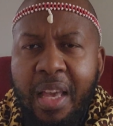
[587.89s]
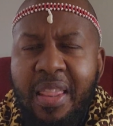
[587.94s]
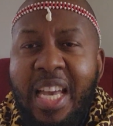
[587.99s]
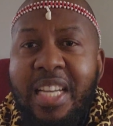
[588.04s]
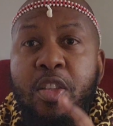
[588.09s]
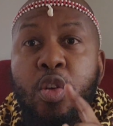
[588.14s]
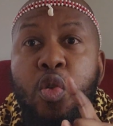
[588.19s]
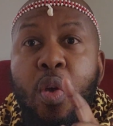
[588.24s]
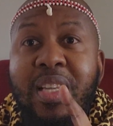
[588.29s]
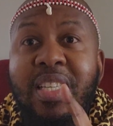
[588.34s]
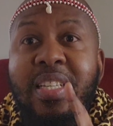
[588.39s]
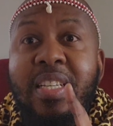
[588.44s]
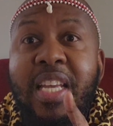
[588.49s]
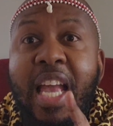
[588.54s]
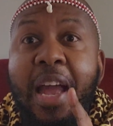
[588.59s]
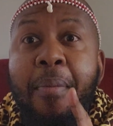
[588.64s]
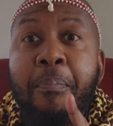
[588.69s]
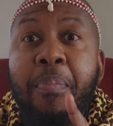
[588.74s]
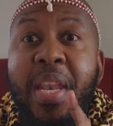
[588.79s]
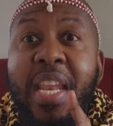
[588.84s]
That it wasn't
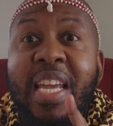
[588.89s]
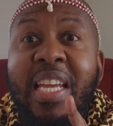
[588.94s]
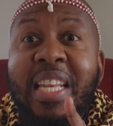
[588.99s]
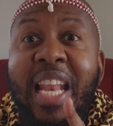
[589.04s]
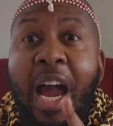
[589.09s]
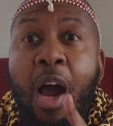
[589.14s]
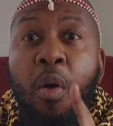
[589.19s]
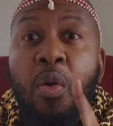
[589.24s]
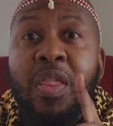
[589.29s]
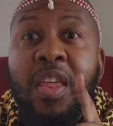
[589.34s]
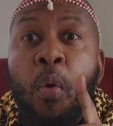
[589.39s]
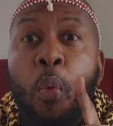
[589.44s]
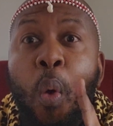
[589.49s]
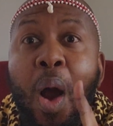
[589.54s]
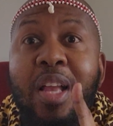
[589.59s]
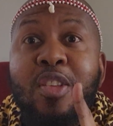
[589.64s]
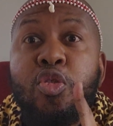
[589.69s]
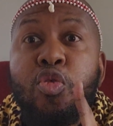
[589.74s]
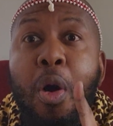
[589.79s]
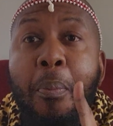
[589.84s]
happening now. The
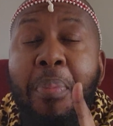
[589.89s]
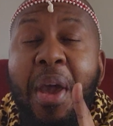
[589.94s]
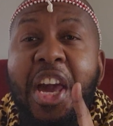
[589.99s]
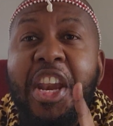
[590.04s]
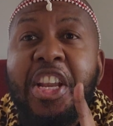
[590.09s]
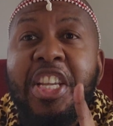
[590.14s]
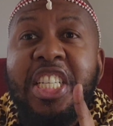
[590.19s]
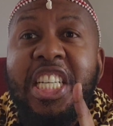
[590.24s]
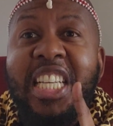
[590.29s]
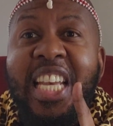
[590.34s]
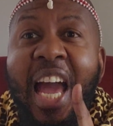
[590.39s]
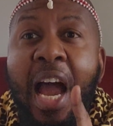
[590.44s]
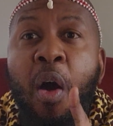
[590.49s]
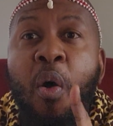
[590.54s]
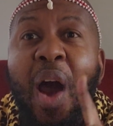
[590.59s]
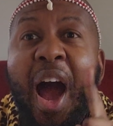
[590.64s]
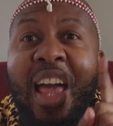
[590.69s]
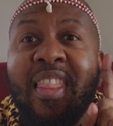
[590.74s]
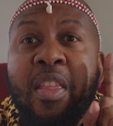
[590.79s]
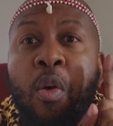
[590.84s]
ones who are perishing
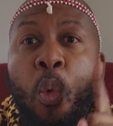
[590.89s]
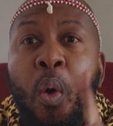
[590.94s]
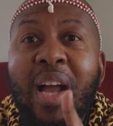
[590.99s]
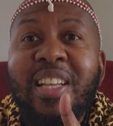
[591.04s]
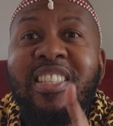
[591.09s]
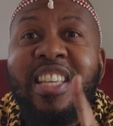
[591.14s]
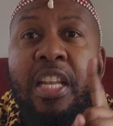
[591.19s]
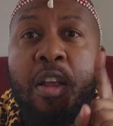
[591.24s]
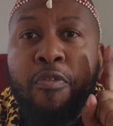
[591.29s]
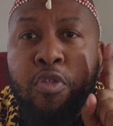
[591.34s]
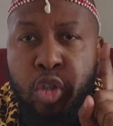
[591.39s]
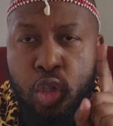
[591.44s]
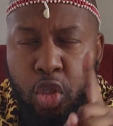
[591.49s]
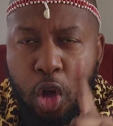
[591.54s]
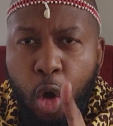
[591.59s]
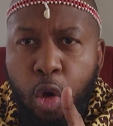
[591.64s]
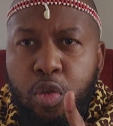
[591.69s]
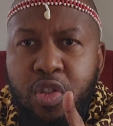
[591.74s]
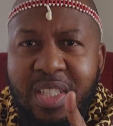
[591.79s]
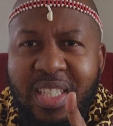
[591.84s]
now are the ones that have
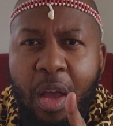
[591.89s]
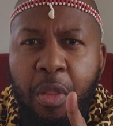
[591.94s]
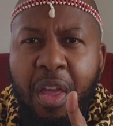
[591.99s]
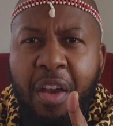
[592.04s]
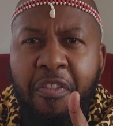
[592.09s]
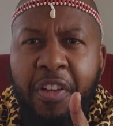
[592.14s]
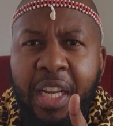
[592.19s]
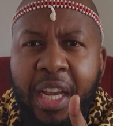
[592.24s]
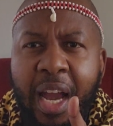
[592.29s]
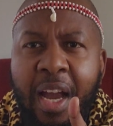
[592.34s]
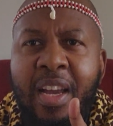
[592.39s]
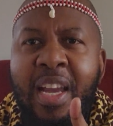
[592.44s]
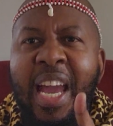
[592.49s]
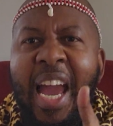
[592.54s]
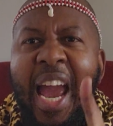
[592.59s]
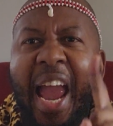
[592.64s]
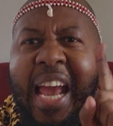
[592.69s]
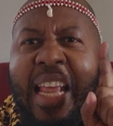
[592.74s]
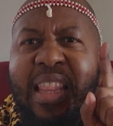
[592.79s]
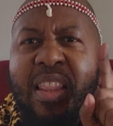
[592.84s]
sold South Africa.
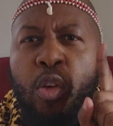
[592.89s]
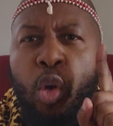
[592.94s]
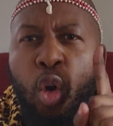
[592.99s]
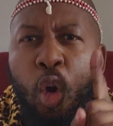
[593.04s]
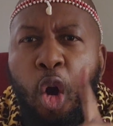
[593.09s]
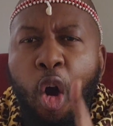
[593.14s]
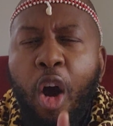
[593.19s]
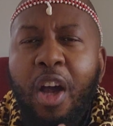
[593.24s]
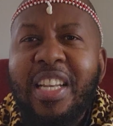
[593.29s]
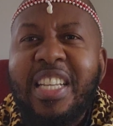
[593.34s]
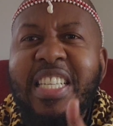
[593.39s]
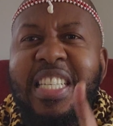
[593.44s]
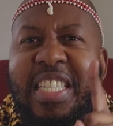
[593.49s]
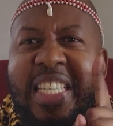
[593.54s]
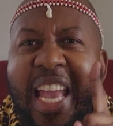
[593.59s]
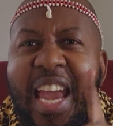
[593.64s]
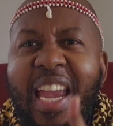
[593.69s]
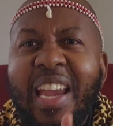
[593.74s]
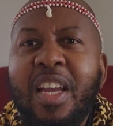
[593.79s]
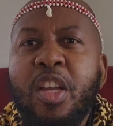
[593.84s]
And God is
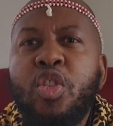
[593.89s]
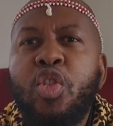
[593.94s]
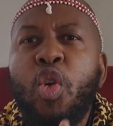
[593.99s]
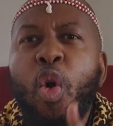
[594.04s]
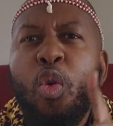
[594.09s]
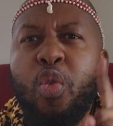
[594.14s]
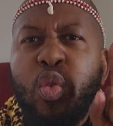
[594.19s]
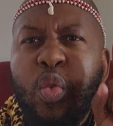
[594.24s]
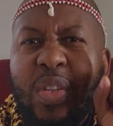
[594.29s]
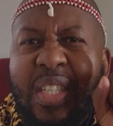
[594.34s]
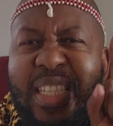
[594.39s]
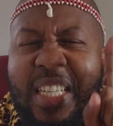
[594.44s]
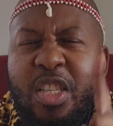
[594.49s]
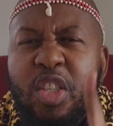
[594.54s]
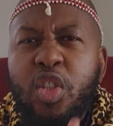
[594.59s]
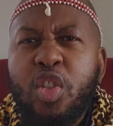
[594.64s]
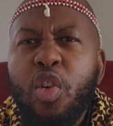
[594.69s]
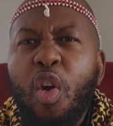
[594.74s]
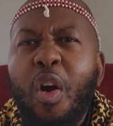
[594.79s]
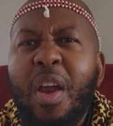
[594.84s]
saying He's going to
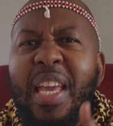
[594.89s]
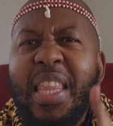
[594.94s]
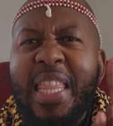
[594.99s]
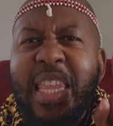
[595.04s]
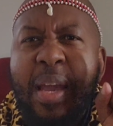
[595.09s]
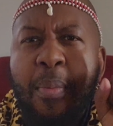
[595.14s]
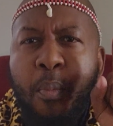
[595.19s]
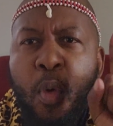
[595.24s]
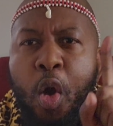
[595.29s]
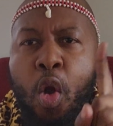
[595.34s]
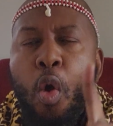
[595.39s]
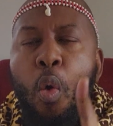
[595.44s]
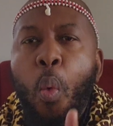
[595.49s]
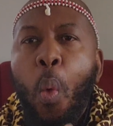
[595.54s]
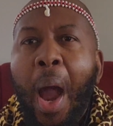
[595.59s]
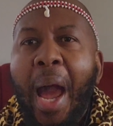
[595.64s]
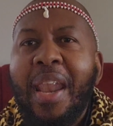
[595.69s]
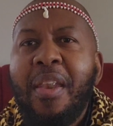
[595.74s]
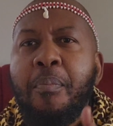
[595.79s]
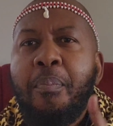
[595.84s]
destroy them
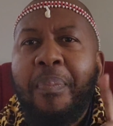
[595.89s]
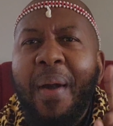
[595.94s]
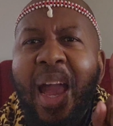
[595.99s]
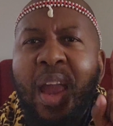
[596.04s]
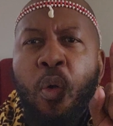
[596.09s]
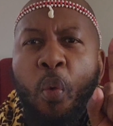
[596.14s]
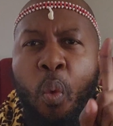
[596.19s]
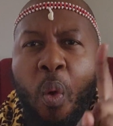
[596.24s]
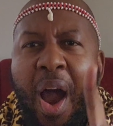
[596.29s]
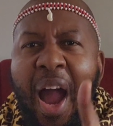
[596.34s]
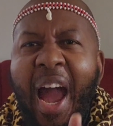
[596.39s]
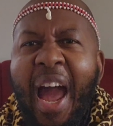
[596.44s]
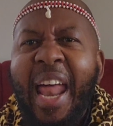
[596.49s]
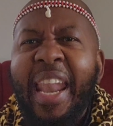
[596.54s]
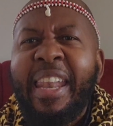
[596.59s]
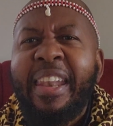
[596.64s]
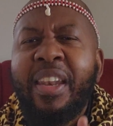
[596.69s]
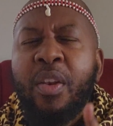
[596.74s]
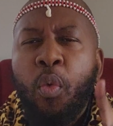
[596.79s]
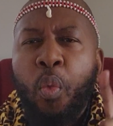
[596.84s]
one by
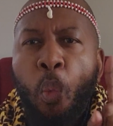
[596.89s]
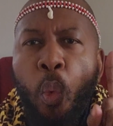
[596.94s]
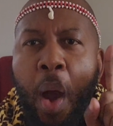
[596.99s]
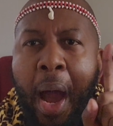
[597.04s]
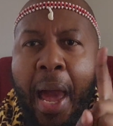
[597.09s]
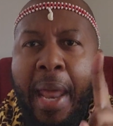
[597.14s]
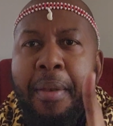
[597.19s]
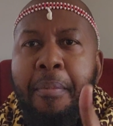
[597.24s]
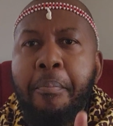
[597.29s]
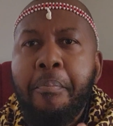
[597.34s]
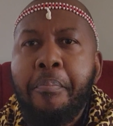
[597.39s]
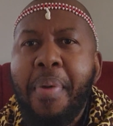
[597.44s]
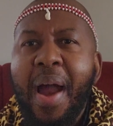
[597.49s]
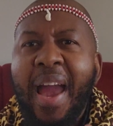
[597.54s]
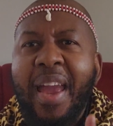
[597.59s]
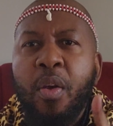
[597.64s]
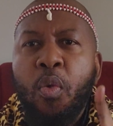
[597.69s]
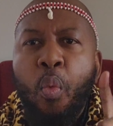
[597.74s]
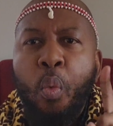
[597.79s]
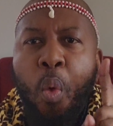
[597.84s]
one, one
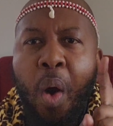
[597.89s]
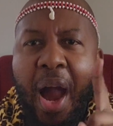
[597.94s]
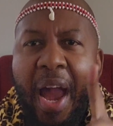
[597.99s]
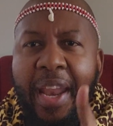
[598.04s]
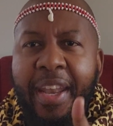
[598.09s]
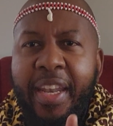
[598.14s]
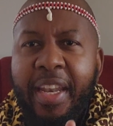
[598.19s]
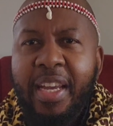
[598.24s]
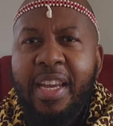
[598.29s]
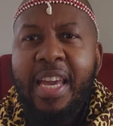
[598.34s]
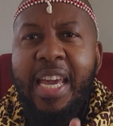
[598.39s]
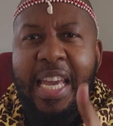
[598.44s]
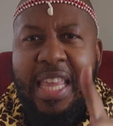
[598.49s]
by one.